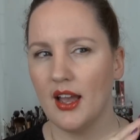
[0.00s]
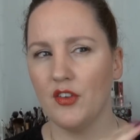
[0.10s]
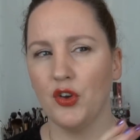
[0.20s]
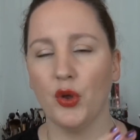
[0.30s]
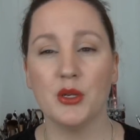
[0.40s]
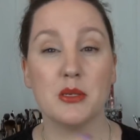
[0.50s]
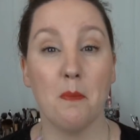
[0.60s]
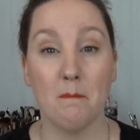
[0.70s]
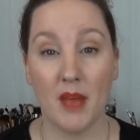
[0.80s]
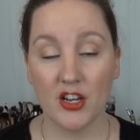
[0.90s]
haven't noticed
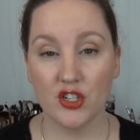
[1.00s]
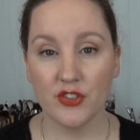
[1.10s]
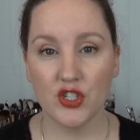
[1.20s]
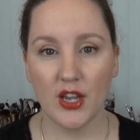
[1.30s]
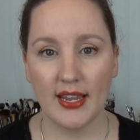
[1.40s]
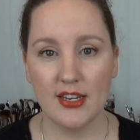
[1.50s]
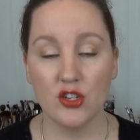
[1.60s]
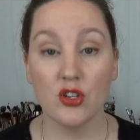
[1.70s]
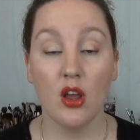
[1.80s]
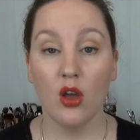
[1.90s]
much of a
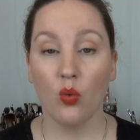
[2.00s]
change.